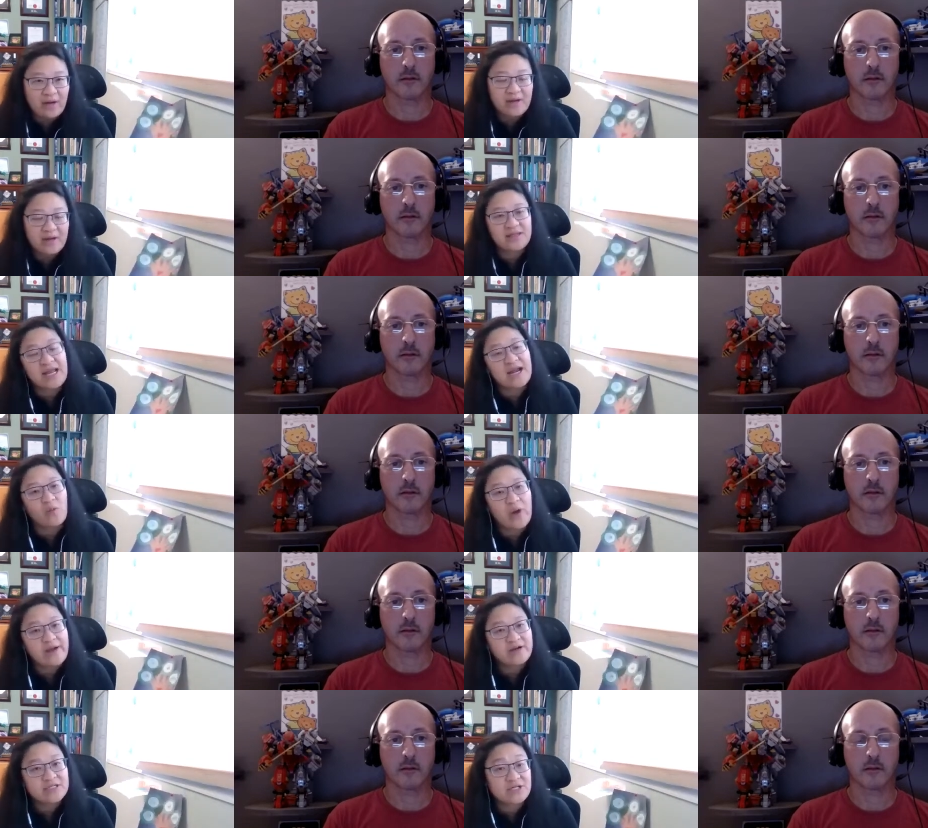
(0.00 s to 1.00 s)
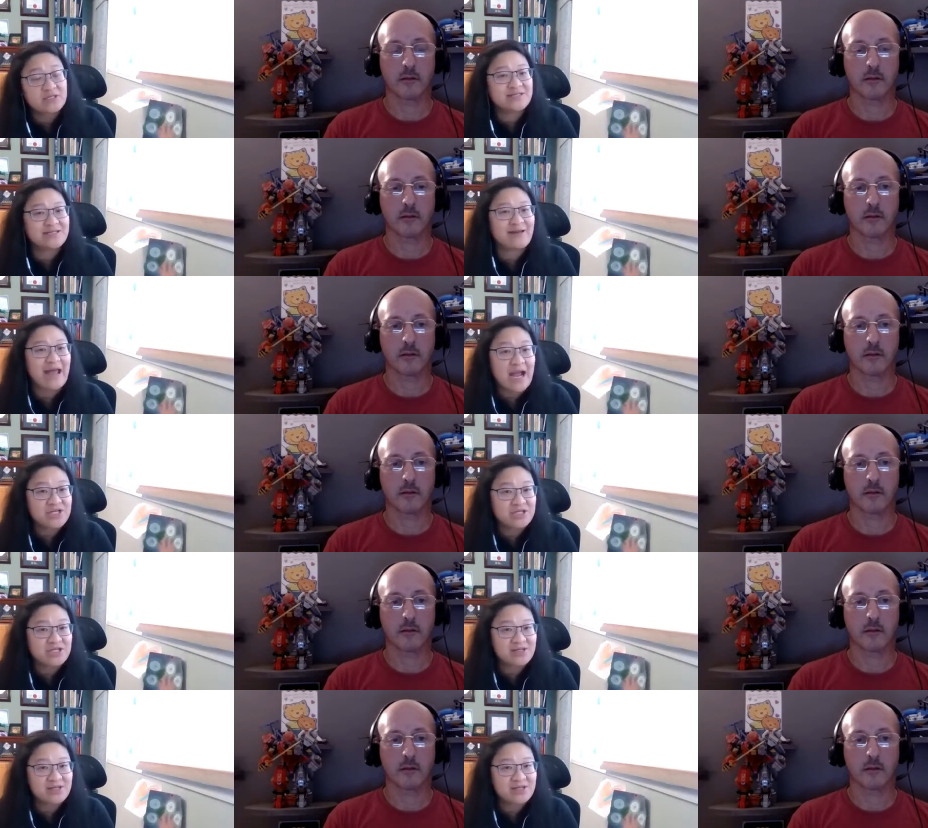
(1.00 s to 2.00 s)
Speaker 1: and then that awareness turns into
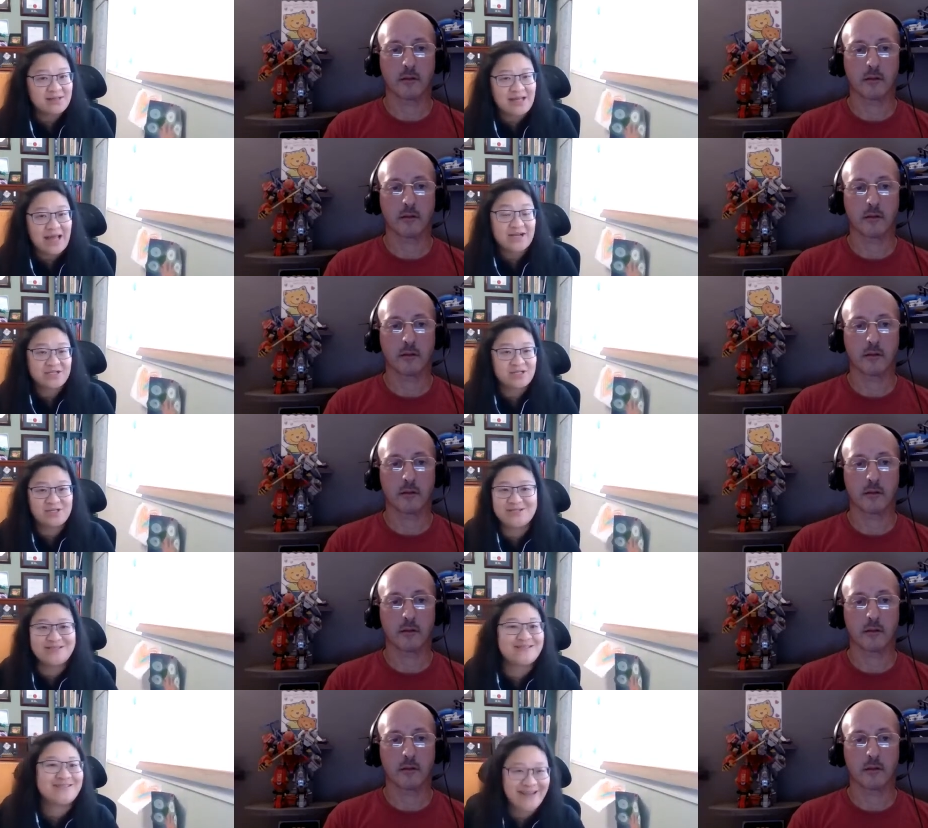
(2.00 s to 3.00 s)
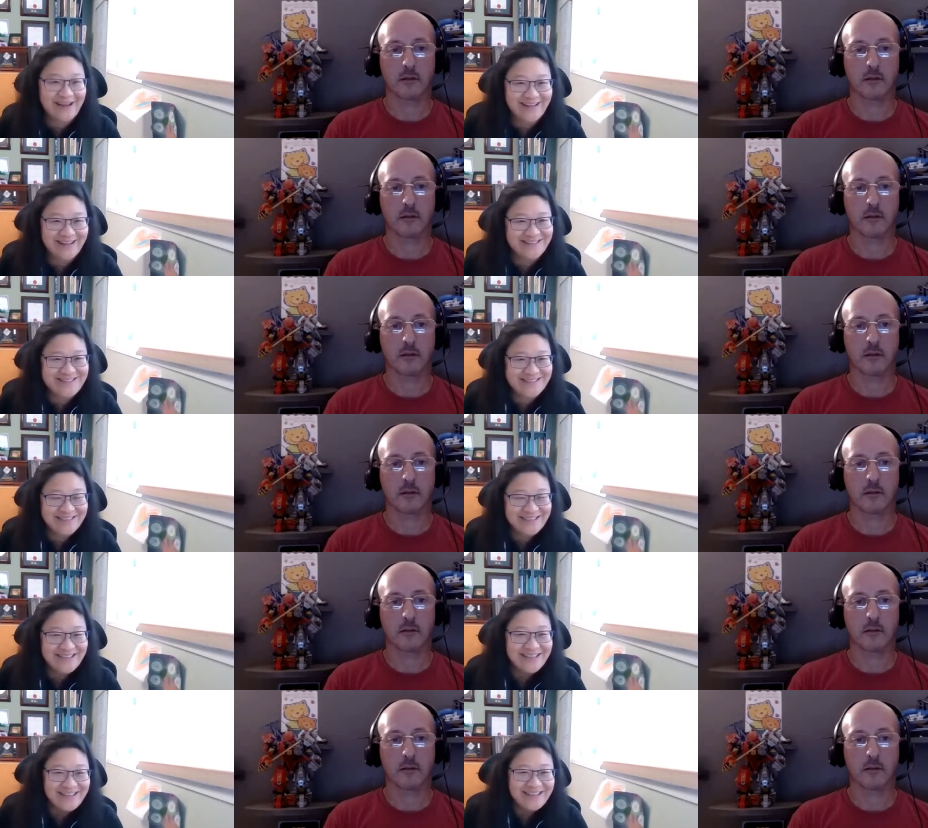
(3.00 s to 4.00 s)
action and that action turns into change
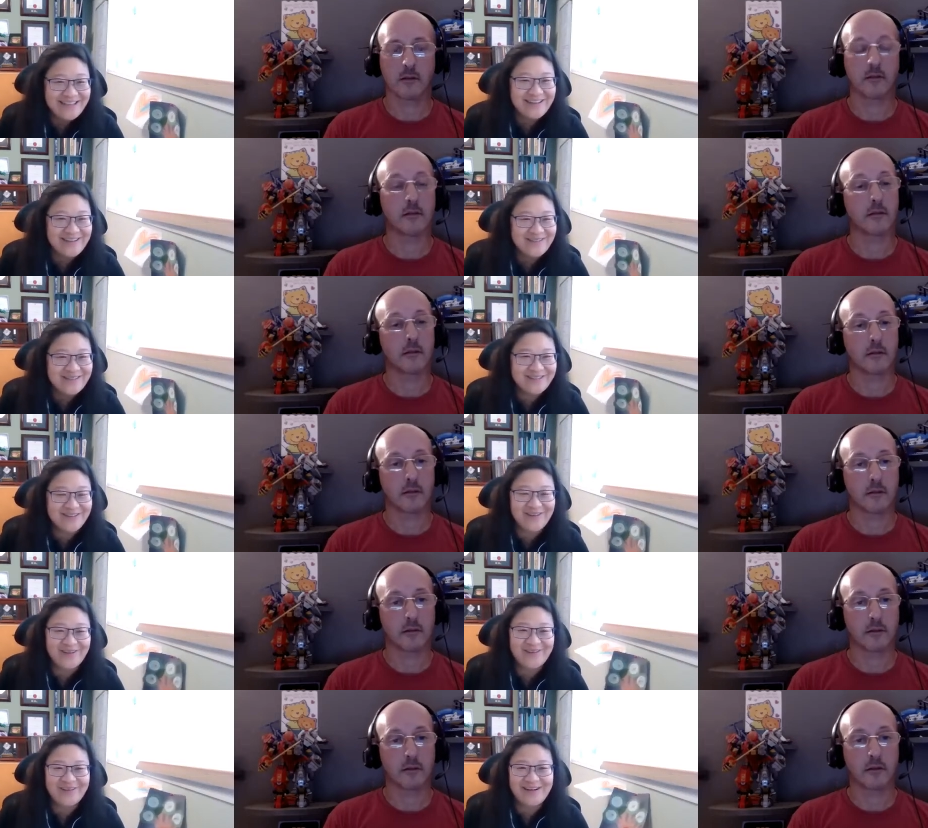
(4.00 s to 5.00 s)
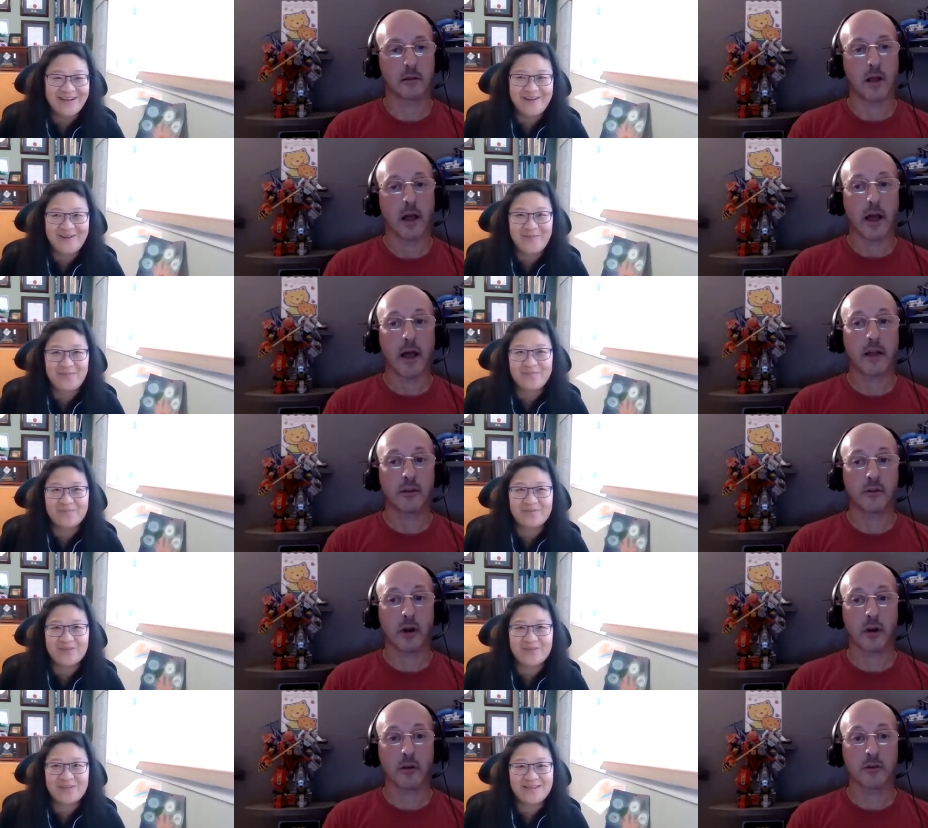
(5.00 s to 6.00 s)
you know so um,
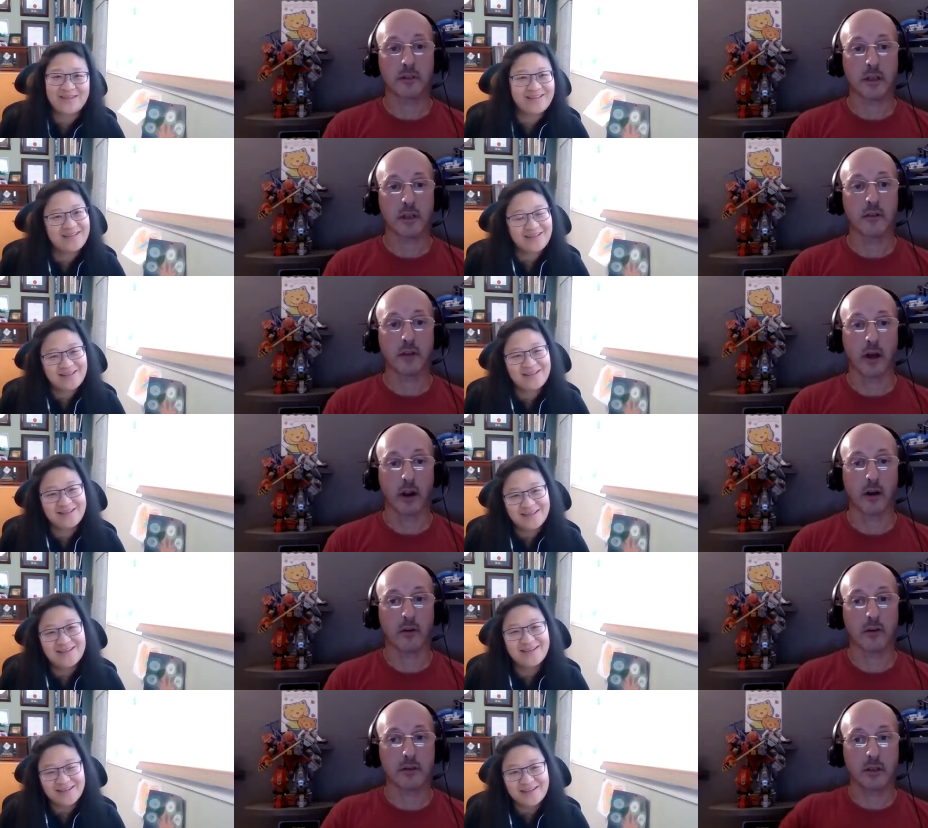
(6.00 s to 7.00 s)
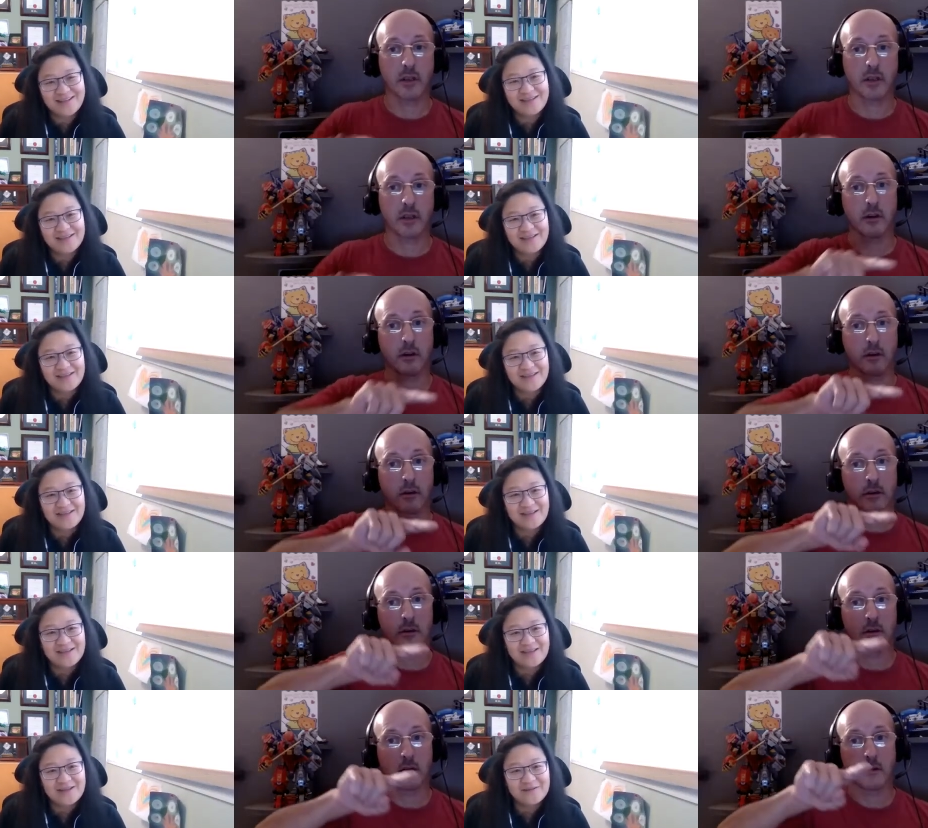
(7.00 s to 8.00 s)
and
Speaker 2: are you seeing that are you seeing
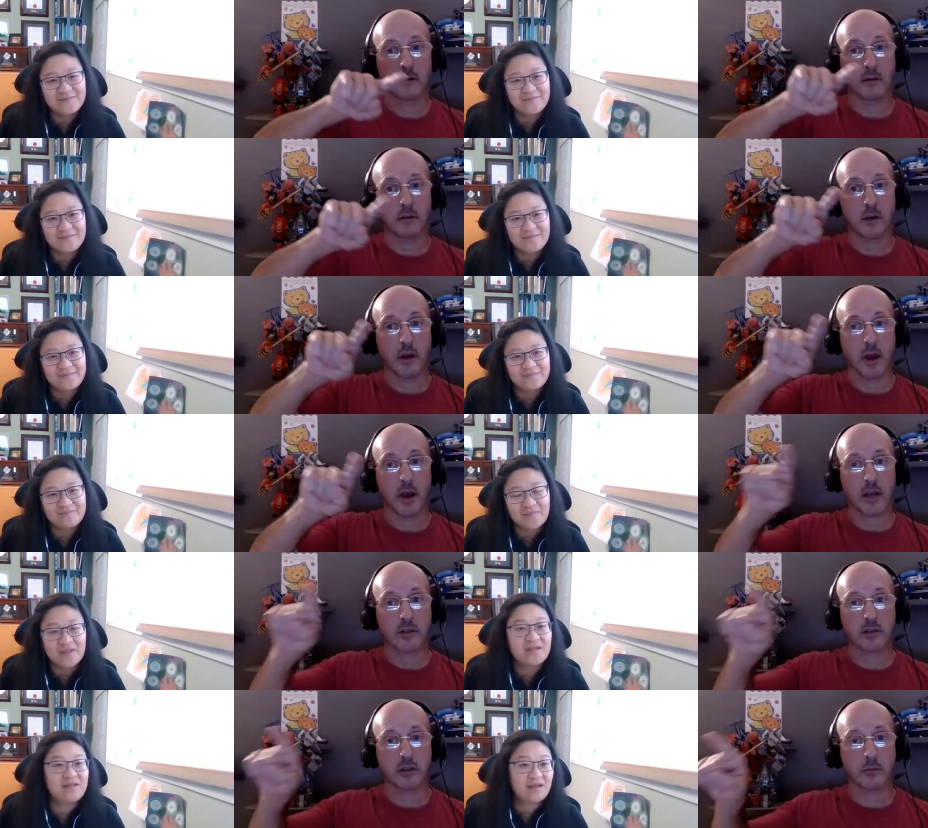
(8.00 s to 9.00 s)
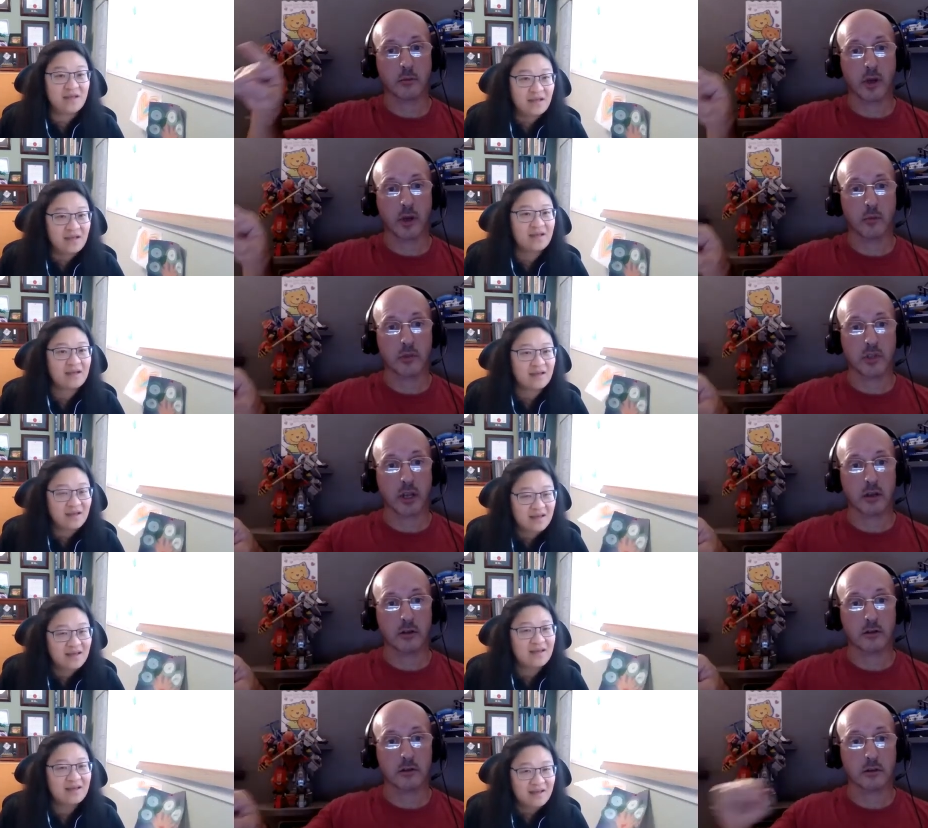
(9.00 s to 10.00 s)
the action become yeah.
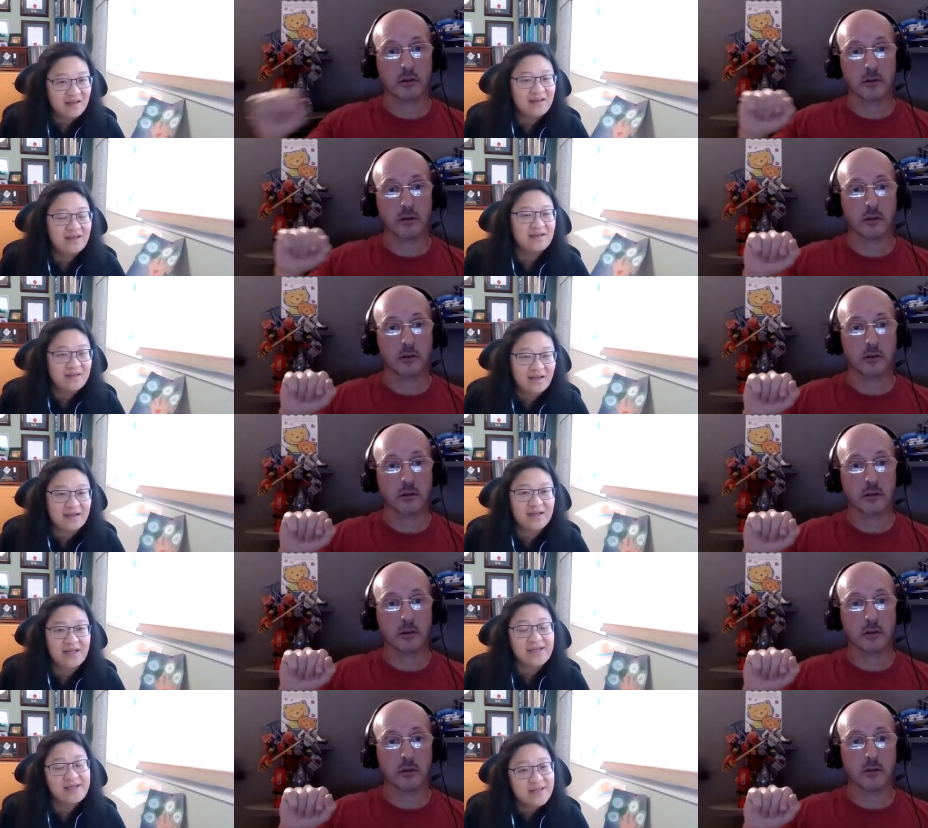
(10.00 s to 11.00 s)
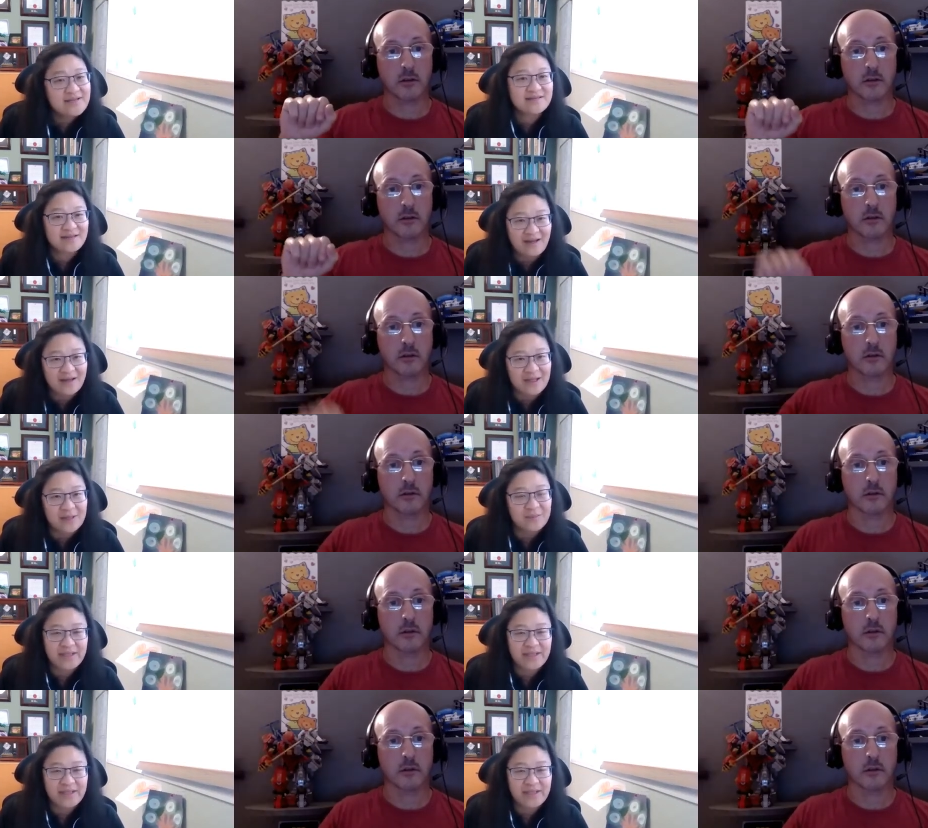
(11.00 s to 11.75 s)
change?
Speaker 1: Yeah, it takes time.